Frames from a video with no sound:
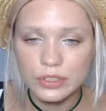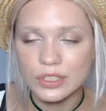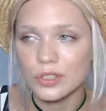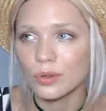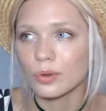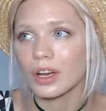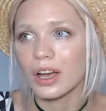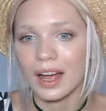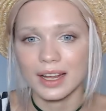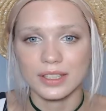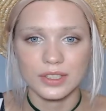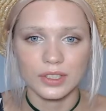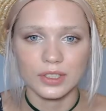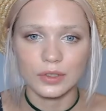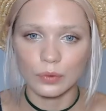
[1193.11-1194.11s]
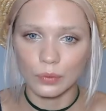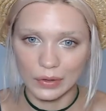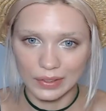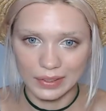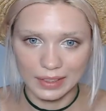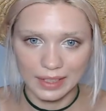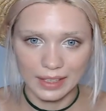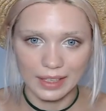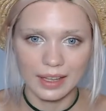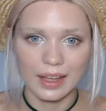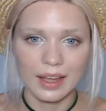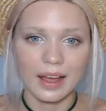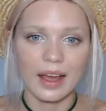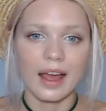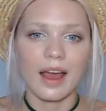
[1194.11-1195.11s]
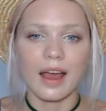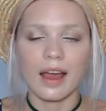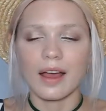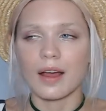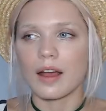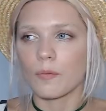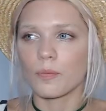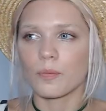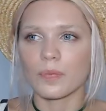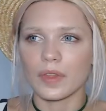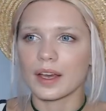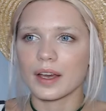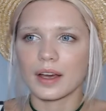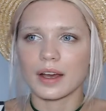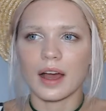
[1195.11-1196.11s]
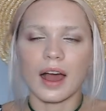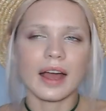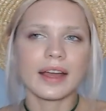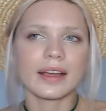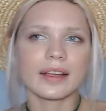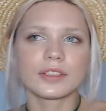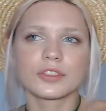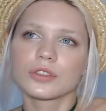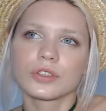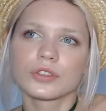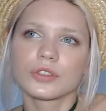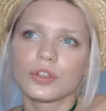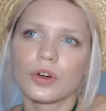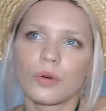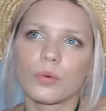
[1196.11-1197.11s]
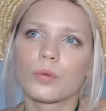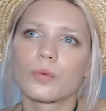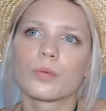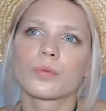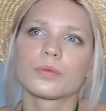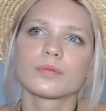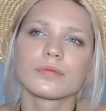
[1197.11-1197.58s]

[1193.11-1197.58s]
So guys, really I do not know.